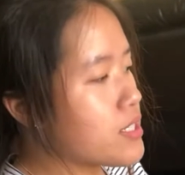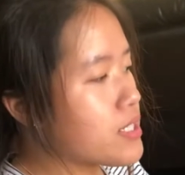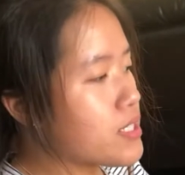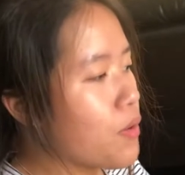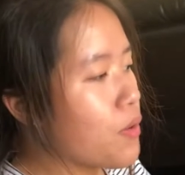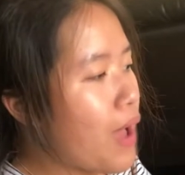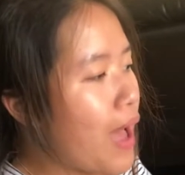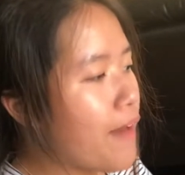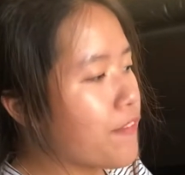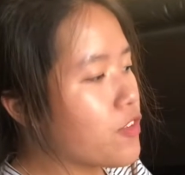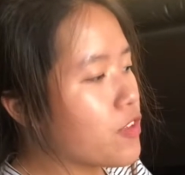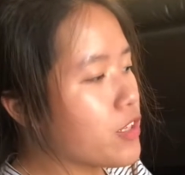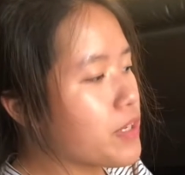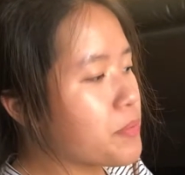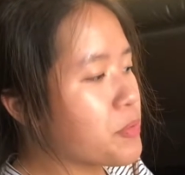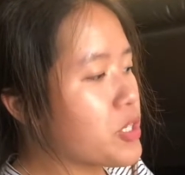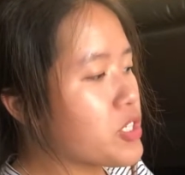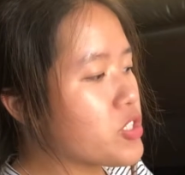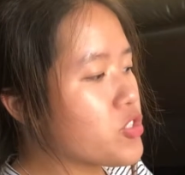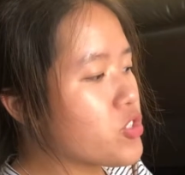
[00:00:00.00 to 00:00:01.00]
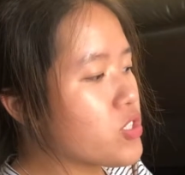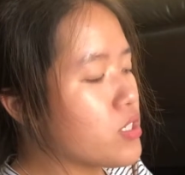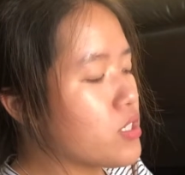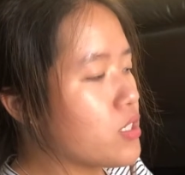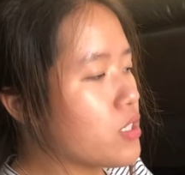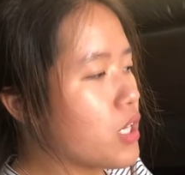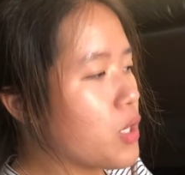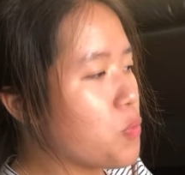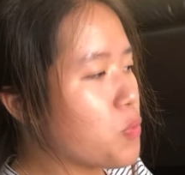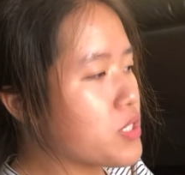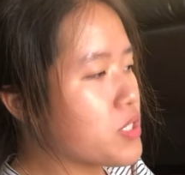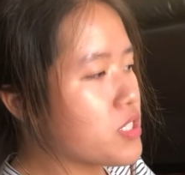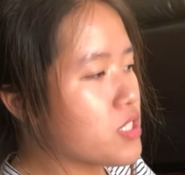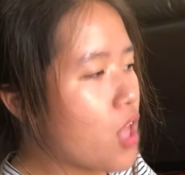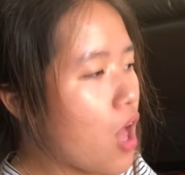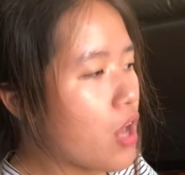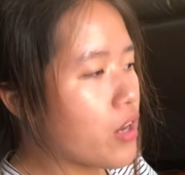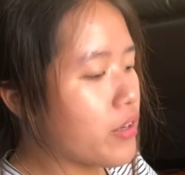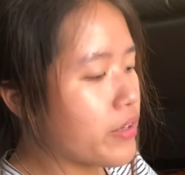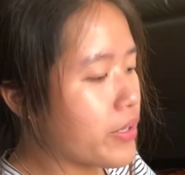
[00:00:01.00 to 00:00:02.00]
So after liberation, it was
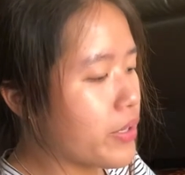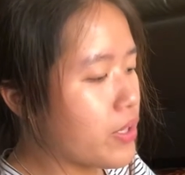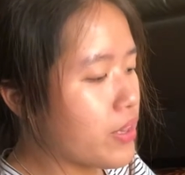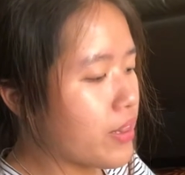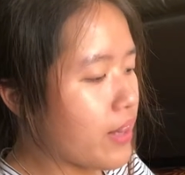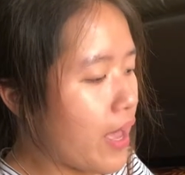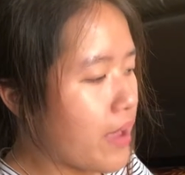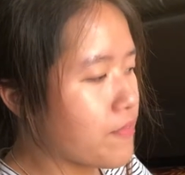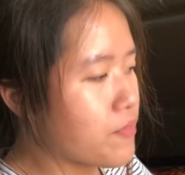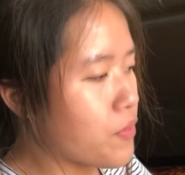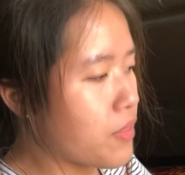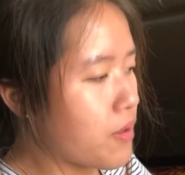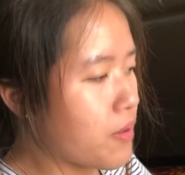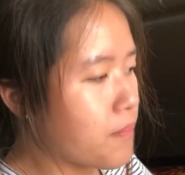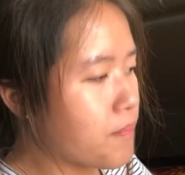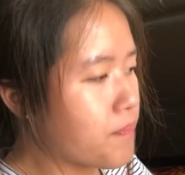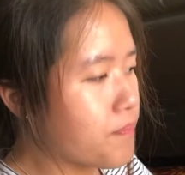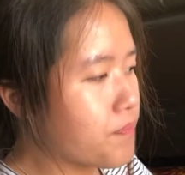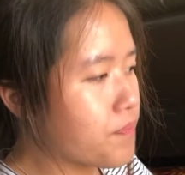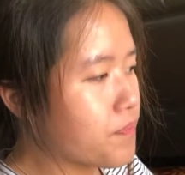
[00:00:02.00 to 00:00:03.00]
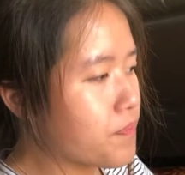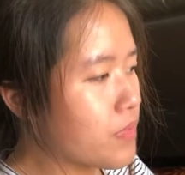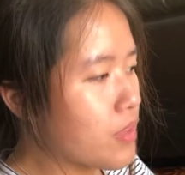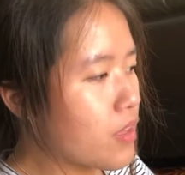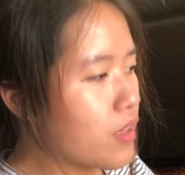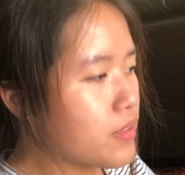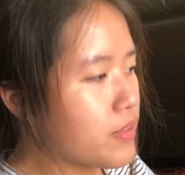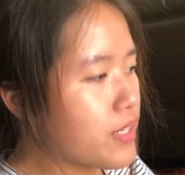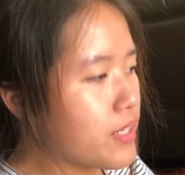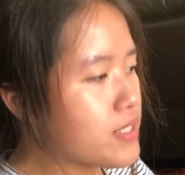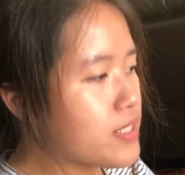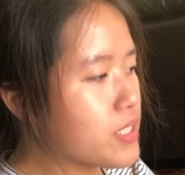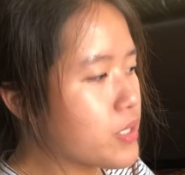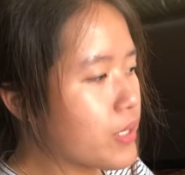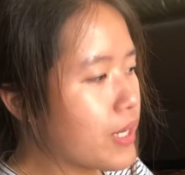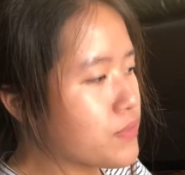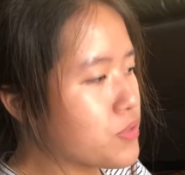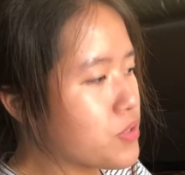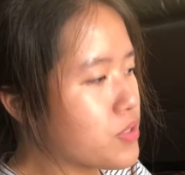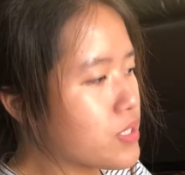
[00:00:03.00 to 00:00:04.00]
not a good life for them. They still
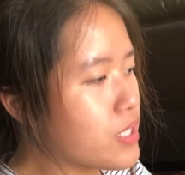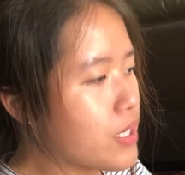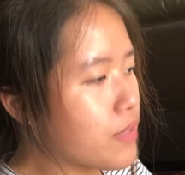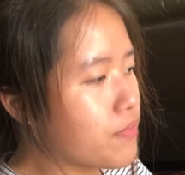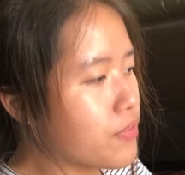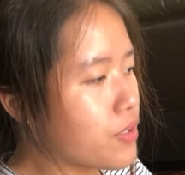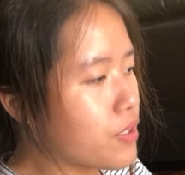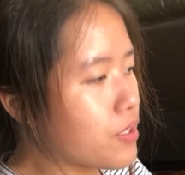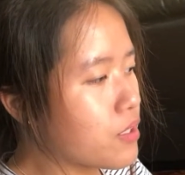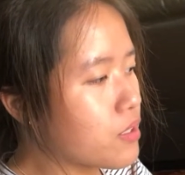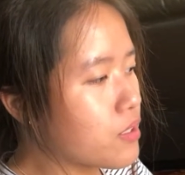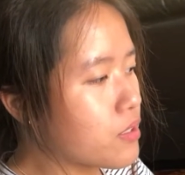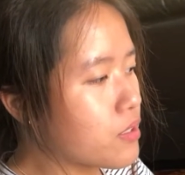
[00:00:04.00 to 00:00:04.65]
have to suffer.